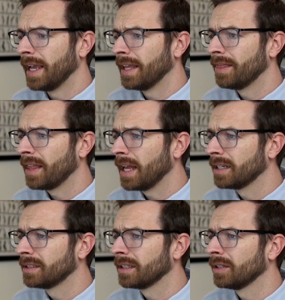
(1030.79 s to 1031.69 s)
And
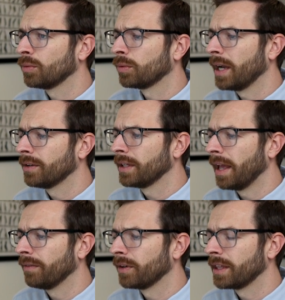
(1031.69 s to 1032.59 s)
then to round
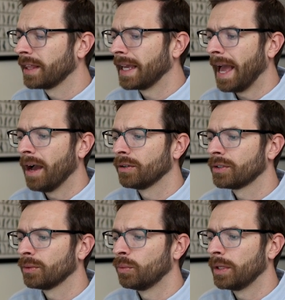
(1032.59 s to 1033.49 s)
everything
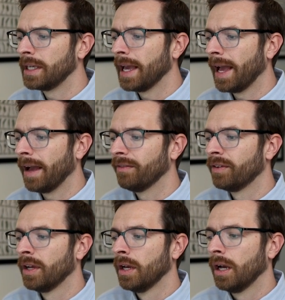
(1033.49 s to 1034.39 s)
out, we have